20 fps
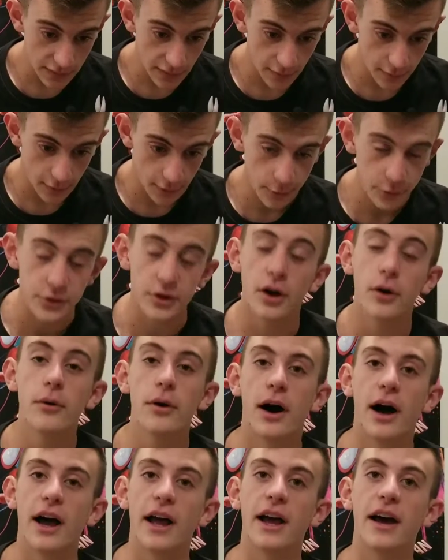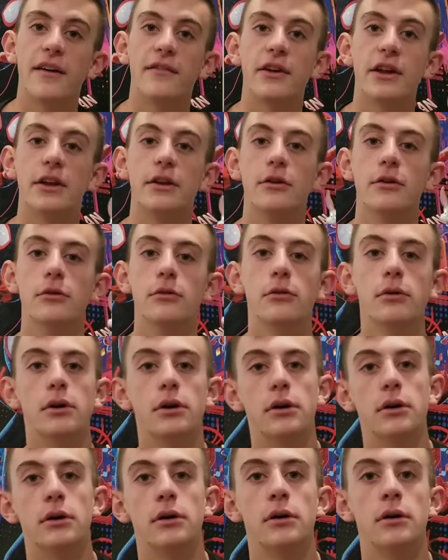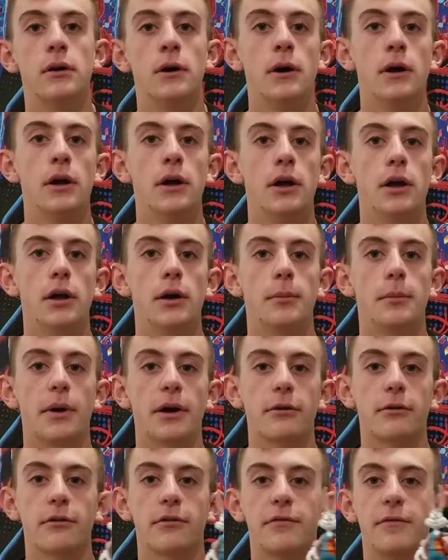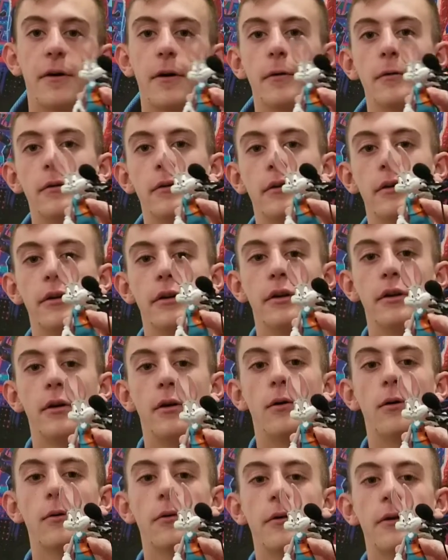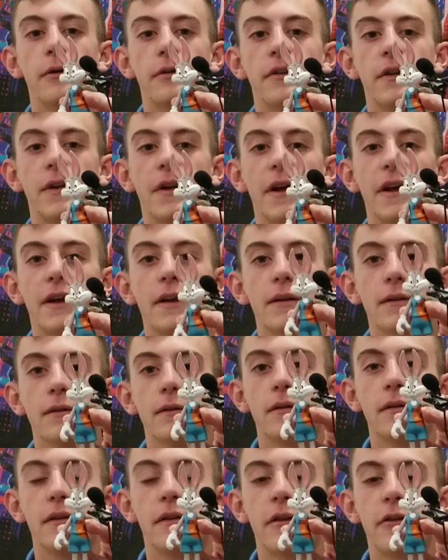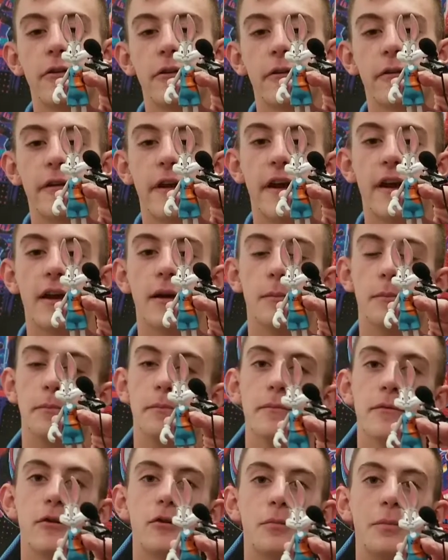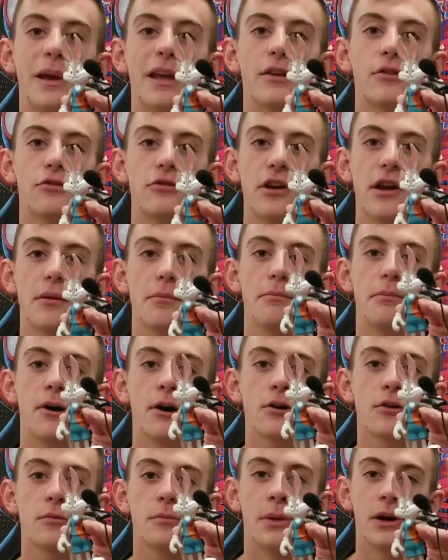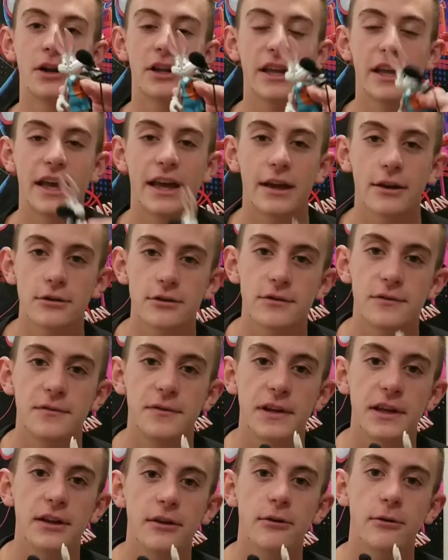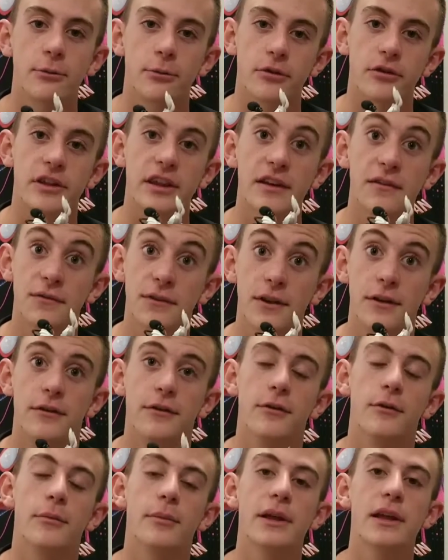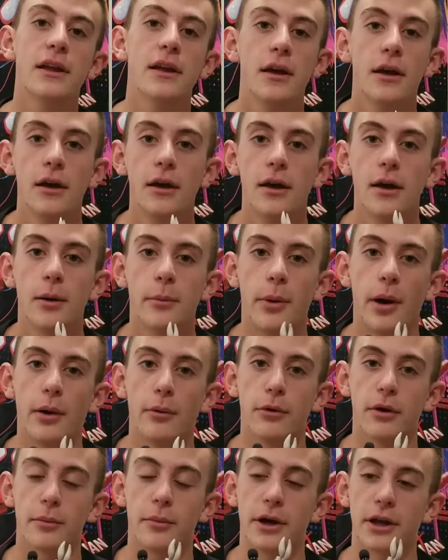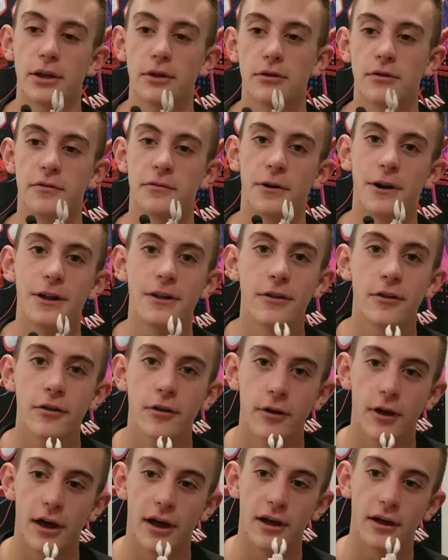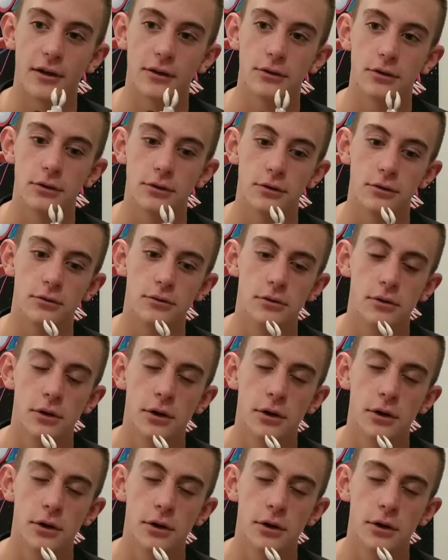Also, I have a new microphone holder today. This is a Space Jam Bugs Bunny action figure. It was gifted to me by one of my good friends, who